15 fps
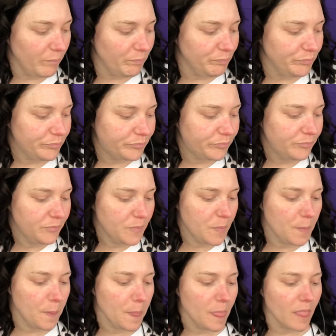
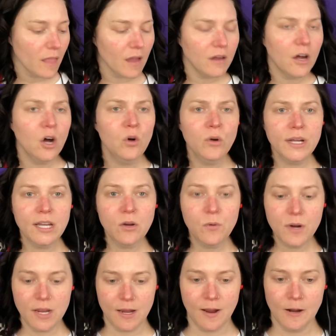Okie
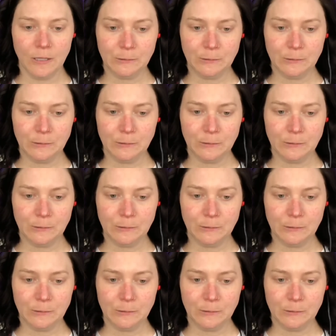dokie.